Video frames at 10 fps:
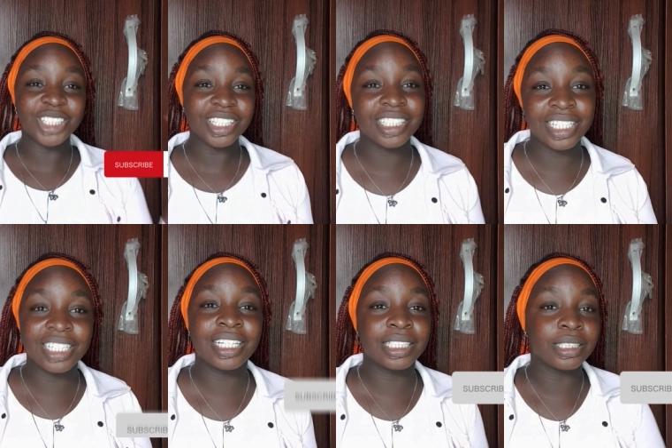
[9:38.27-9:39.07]
just
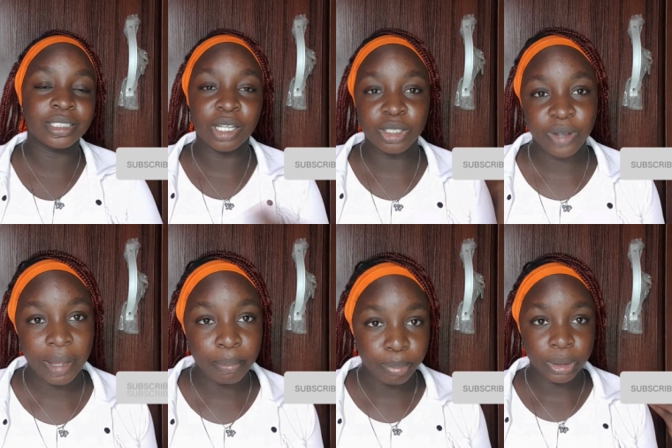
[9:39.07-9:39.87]
click the
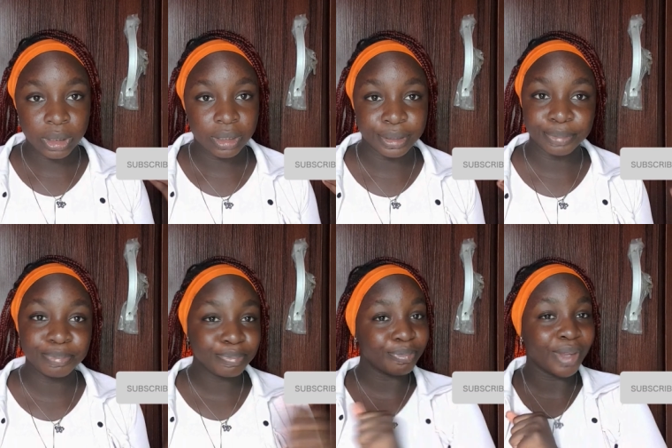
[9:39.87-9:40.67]
subscribe
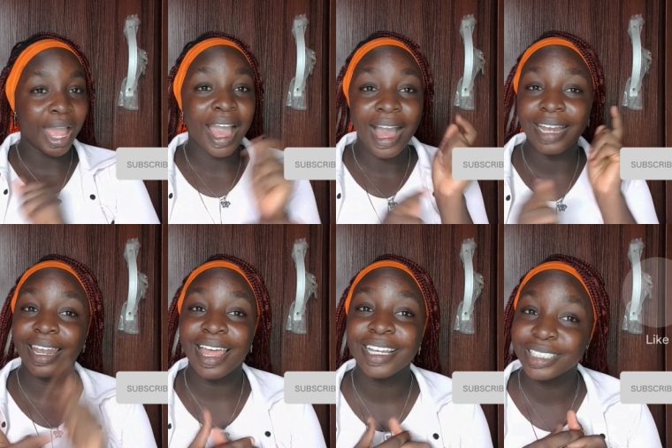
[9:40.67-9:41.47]
button
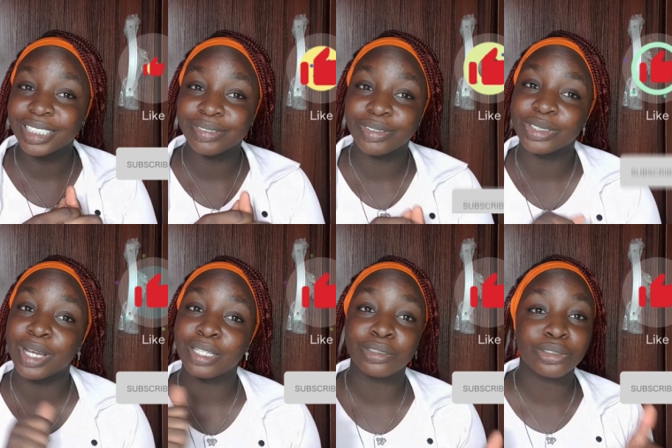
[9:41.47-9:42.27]
and like this video
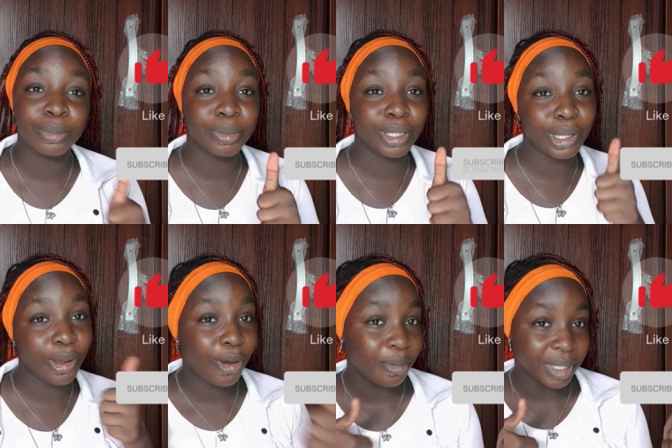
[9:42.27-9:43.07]
and drop it
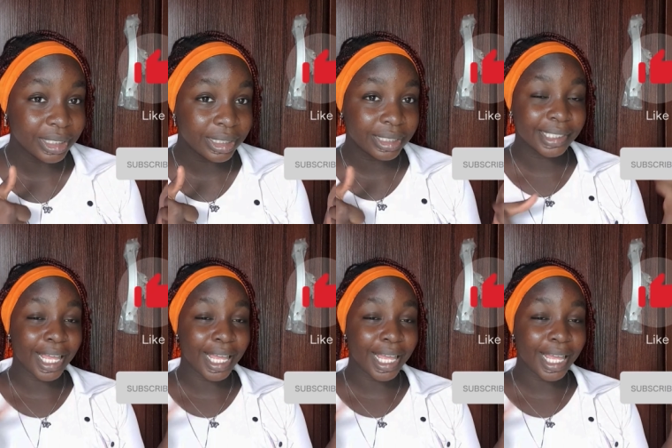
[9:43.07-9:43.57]
comments